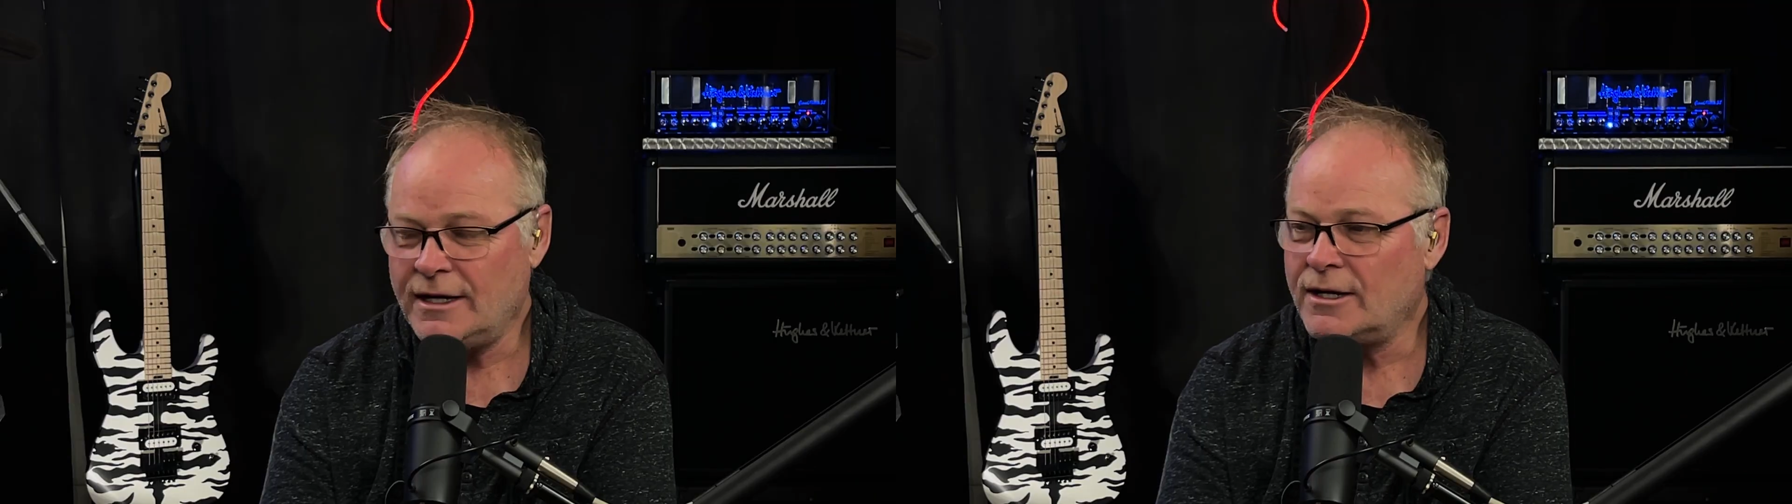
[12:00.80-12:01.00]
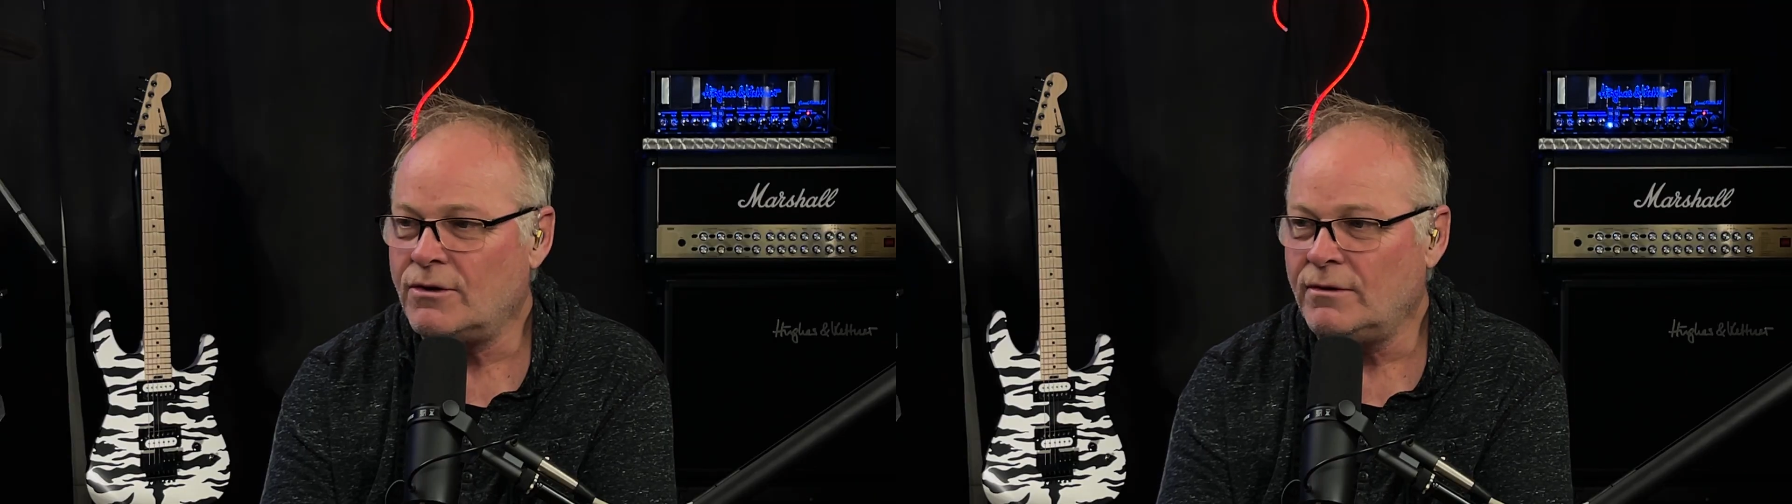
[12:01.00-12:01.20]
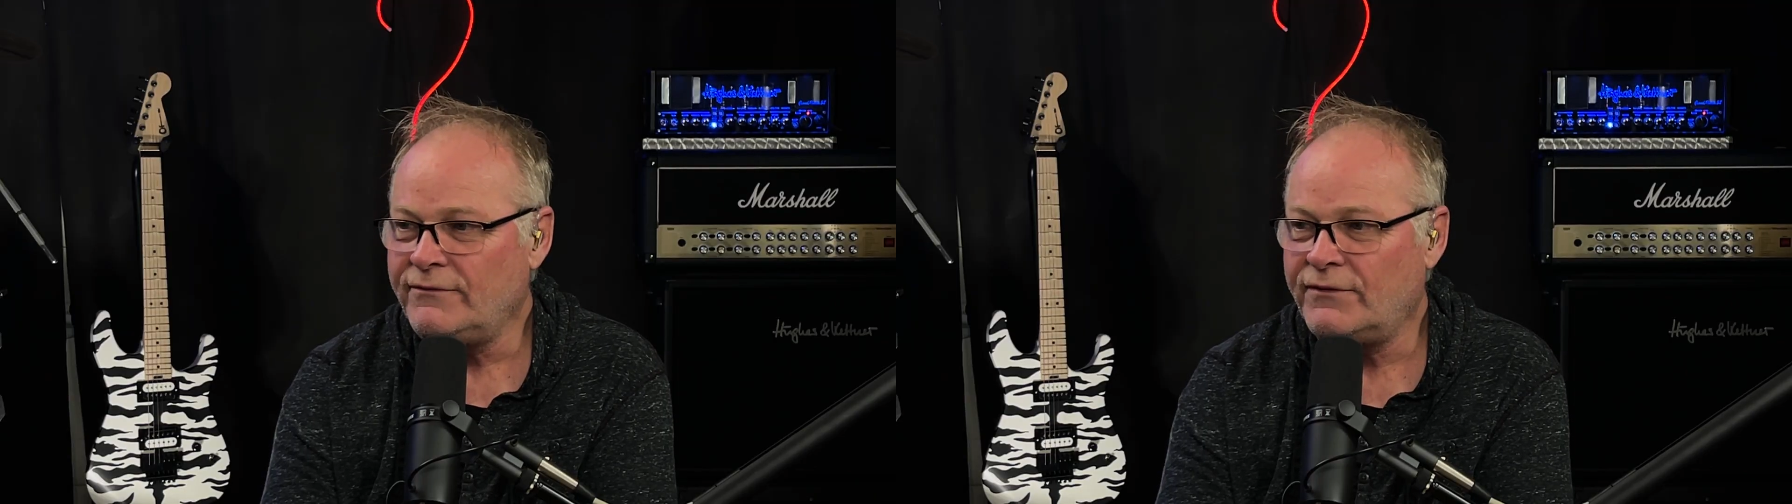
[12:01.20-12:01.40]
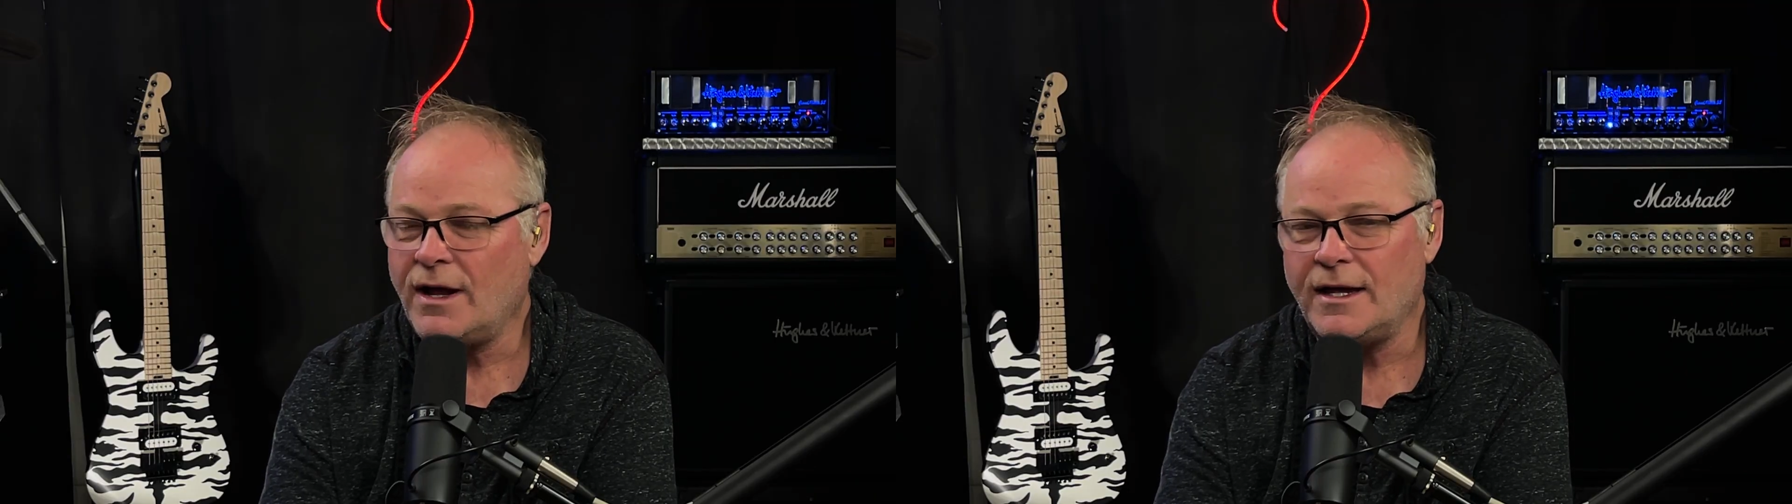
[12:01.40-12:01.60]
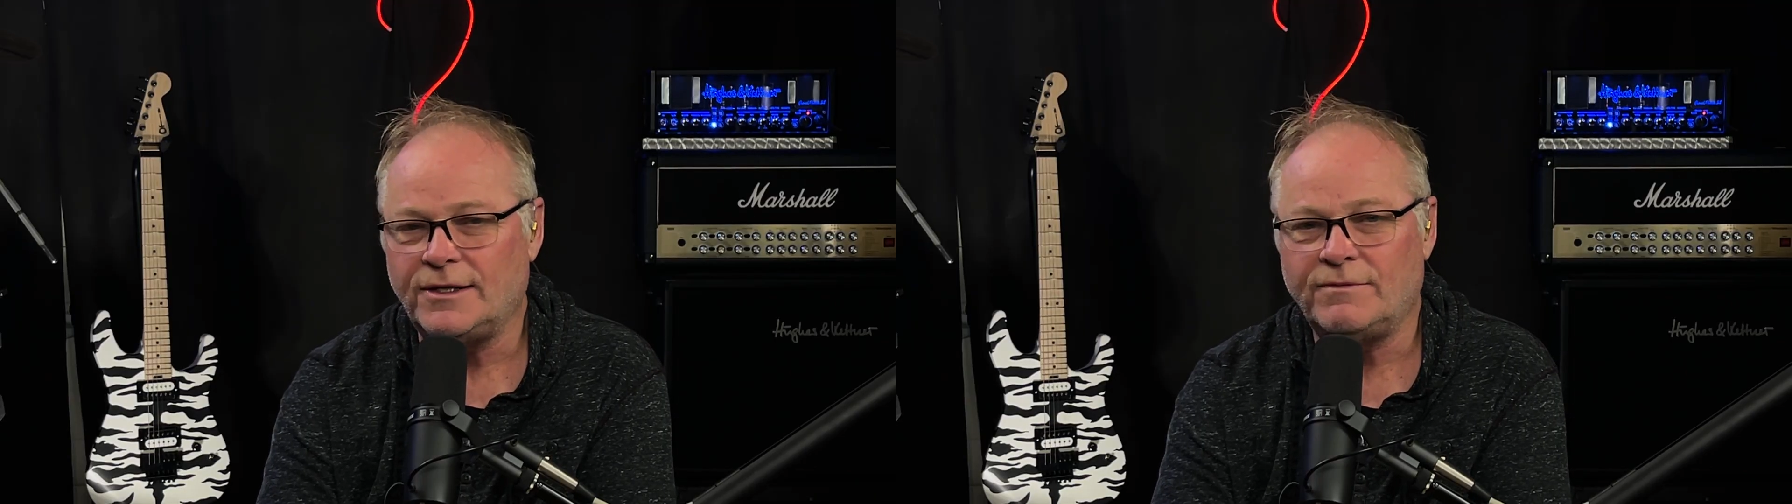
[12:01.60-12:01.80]
got cold
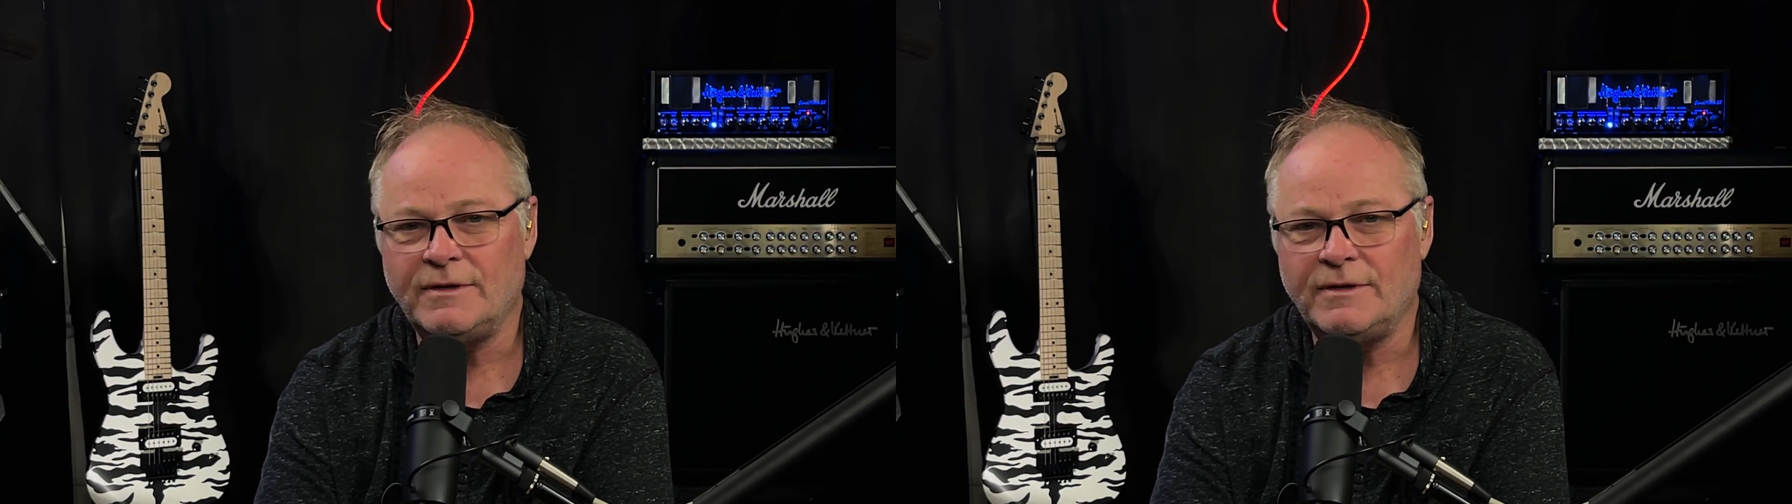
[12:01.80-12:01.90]
fries.